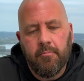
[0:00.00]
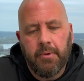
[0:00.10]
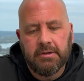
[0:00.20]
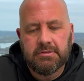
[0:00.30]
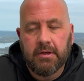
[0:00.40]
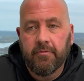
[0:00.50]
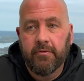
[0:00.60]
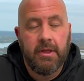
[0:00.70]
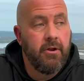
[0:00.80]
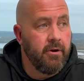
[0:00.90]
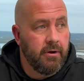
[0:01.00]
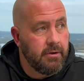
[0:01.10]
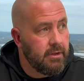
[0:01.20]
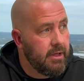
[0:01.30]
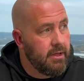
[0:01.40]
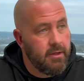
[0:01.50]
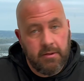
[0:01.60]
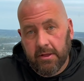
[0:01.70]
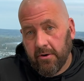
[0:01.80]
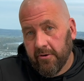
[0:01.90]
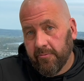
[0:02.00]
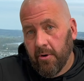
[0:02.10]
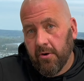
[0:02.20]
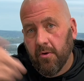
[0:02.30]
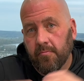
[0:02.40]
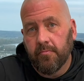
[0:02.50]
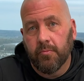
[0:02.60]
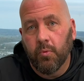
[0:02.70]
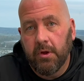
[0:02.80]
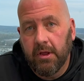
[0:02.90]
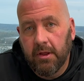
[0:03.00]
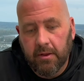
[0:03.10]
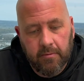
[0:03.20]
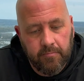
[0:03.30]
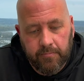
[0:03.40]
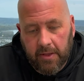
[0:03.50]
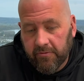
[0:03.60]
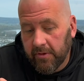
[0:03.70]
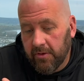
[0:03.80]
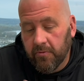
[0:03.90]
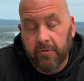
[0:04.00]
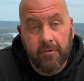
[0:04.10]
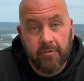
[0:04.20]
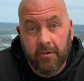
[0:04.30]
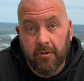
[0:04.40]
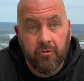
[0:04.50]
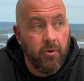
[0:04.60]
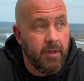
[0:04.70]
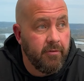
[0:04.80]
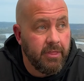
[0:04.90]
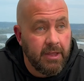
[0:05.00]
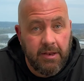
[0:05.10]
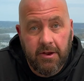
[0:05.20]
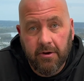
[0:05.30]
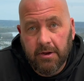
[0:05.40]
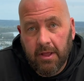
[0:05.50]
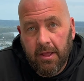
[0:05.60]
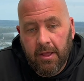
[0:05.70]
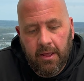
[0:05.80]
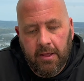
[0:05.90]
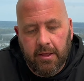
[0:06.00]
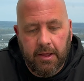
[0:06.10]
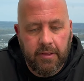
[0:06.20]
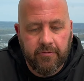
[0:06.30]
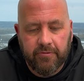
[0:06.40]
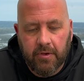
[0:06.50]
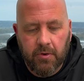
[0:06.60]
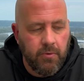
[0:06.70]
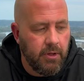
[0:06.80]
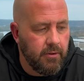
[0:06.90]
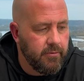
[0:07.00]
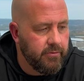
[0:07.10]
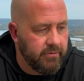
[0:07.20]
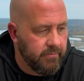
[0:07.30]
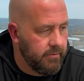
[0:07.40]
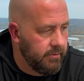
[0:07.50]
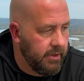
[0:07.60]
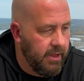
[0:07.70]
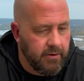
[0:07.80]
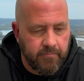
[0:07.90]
But uh, here uh, in our smart home, we basically use this to control everything in here. And so, uh, again,